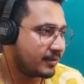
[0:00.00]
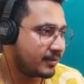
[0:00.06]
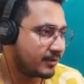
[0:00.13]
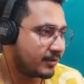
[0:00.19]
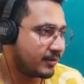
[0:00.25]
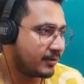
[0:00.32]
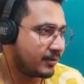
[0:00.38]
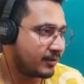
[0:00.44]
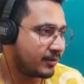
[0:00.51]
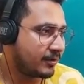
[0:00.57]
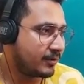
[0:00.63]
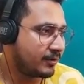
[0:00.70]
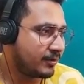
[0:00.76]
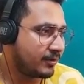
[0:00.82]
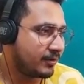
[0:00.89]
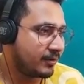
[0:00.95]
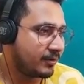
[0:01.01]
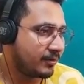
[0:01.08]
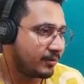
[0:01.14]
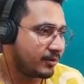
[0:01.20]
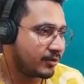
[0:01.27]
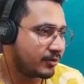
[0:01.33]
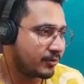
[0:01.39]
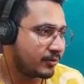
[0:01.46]
So
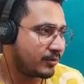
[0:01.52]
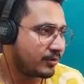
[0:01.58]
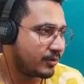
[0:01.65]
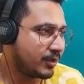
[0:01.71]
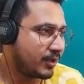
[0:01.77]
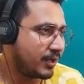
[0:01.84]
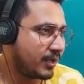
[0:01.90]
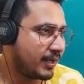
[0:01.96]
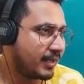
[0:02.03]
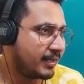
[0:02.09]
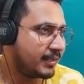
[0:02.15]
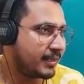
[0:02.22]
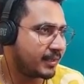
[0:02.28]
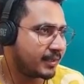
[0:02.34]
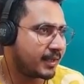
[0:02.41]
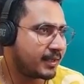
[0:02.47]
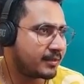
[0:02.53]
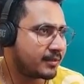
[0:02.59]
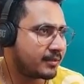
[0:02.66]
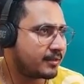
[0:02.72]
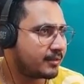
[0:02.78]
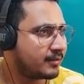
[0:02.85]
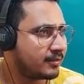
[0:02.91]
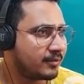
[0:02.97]
we should end the
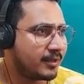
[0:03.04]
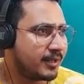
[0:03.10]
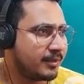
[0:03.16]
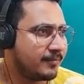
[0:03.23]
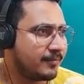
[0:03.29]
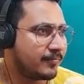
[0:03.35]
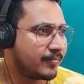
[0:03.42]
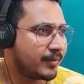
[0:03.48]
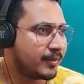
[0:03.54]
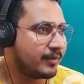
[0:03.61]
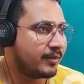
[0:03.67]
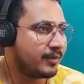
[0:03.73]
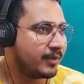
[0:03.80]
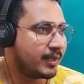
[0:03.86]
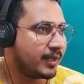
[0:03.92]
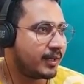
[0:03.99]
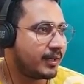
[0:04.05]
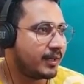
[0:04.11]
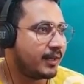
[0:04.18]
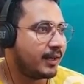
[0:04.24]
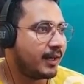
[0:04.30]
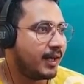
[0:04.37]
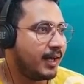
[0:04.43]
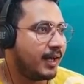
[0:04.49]
class today. Okay.
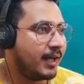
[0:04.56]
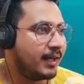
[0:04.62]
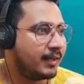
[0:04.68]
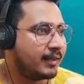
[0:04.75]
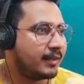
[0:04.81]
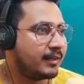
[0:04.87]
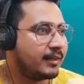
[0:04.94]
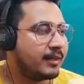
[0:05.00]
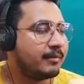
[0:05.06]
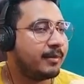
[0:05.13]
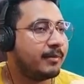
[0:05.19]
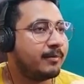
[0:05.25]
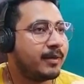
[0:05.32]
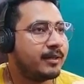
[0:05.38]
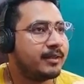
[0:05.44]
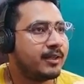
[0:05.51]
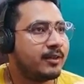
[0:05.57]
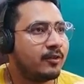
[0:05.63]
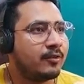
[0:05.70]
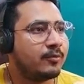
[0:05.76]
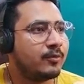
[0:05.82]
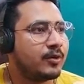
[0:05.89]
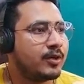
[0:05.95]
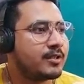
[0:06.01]
And remember the
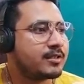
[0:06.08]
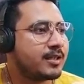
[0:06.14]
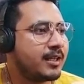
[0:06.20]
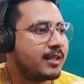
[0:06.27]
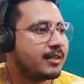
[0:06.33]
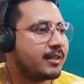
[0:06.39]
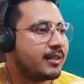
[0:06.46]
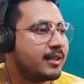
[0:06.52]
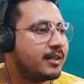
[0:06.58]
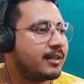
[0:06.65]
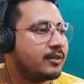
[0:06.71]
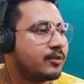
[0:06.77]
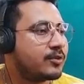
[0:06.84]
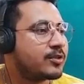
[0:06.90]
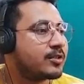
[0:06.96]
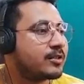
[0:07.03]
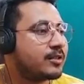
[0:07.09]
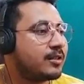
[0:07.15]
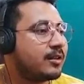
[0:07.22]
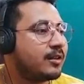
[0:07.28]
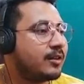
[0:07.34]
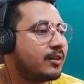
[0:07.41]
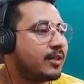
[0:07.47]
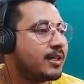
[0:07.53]
homeworks like those
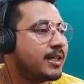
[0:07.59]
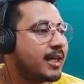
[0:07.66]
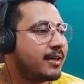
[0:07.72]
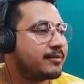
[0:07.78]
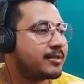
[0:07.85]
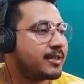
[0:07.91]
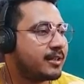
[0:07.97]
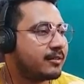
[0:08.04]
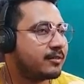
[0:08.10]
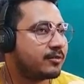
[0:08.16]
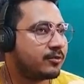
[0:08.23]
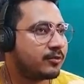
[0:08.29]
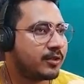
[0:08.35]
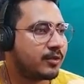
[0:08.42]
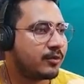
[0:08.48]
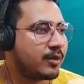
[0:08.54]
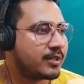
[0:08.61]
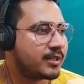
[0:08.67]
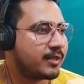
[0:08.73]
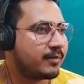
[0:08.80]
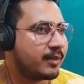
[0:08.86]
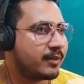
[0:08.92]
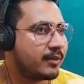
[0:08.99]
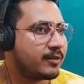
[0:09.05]
already I have sent to the
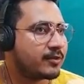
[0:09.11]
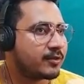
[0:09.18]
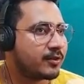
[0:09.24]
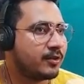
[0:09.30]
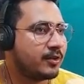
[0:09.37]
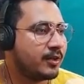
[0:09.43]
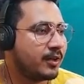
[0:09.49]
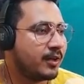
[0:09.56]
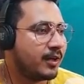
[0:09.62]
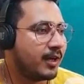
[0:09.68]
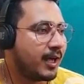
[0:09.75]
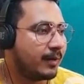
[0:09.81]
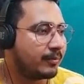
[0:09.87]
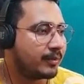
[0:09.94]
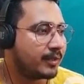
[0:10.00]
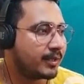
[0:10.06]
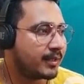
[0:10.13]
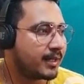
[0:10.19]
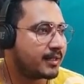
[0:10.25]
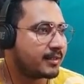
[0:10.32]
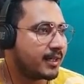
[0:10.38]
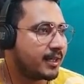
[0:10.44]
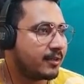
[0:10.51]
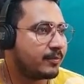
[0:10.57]
WhatsApp, and also after the
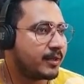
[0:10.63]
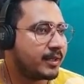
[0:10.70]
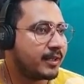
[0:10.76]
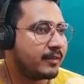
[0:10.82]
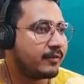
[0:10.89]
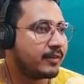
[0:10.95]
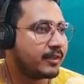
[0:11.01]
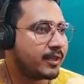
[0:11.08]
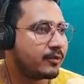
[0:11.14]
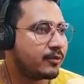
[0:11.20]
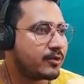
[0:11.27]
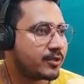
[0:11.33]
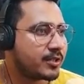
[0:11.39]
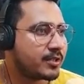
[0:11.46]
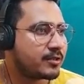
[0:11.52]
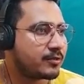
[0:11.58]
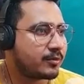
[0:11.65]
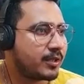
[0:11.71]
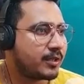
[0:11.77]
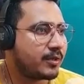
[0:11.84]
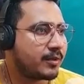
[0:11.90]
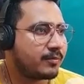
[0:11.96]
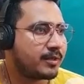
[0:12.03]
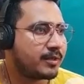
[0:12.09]
class I will be giving the questions today
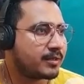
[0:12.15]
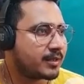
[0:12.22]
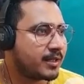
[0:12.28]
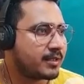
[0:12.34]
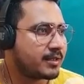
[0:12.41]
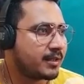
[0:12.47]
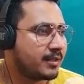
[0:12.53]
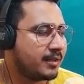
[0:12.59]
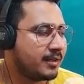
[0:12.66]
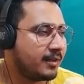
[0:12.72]
we have discussed